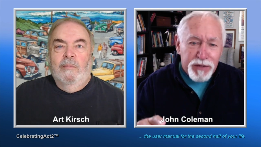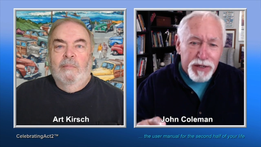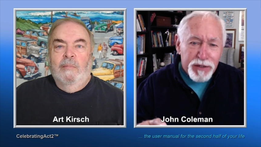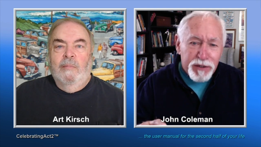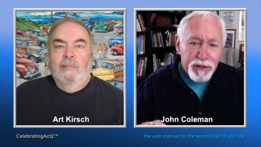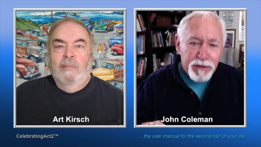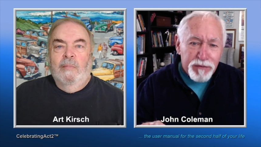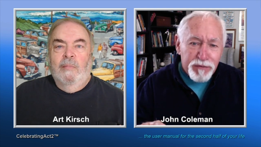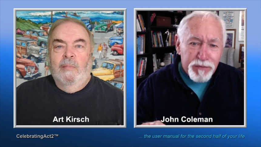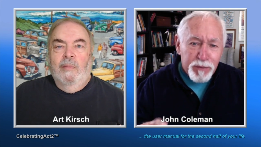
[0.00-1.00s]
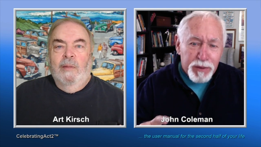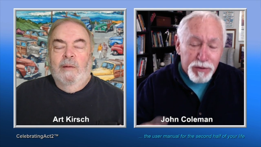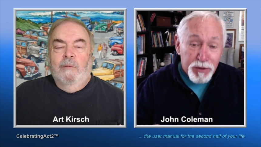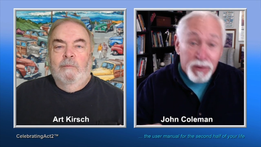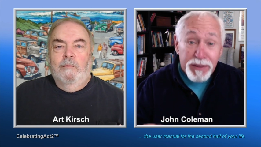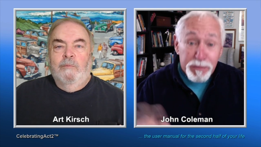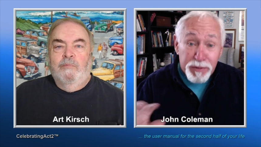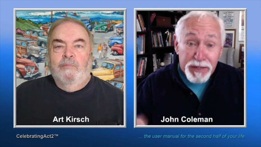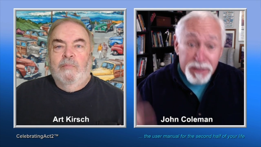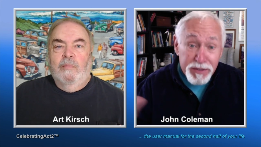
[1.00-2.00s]
Speaker 1: fan of what Joanna
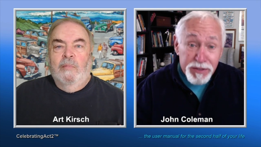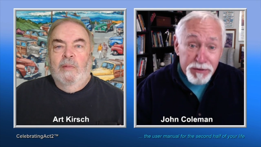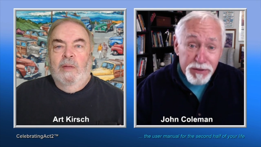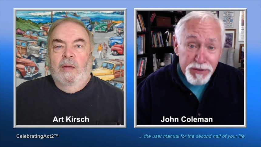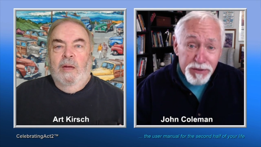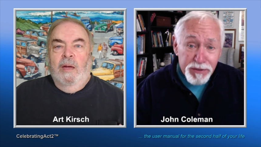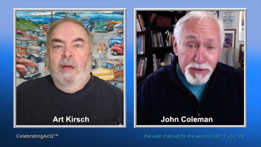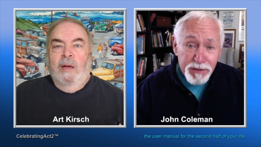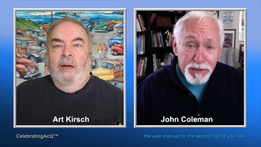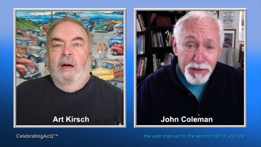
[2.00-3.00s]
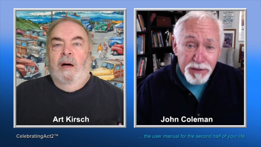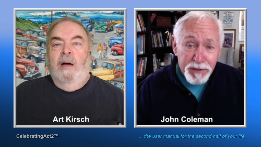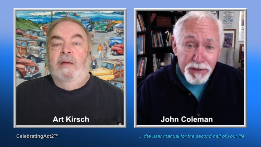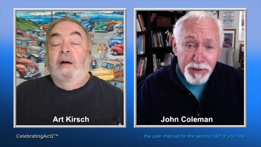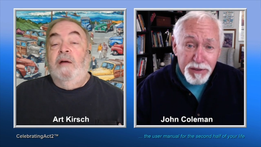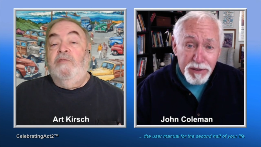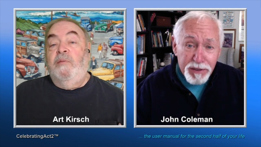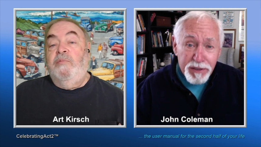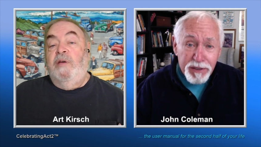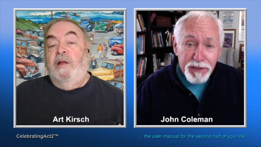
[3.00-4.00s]
Brady series.
Speaker 2: Uh, yeah,
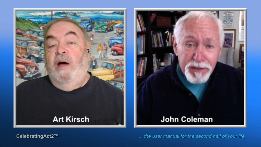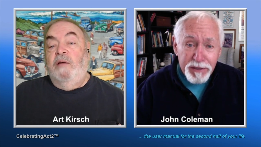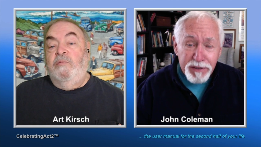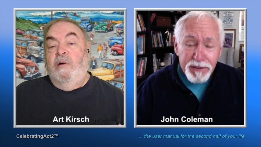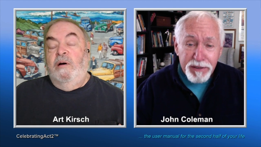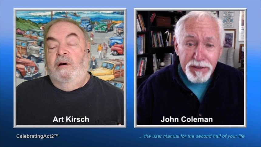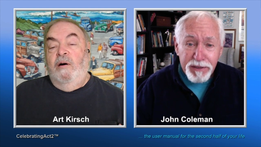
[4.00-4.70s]
except that I uh,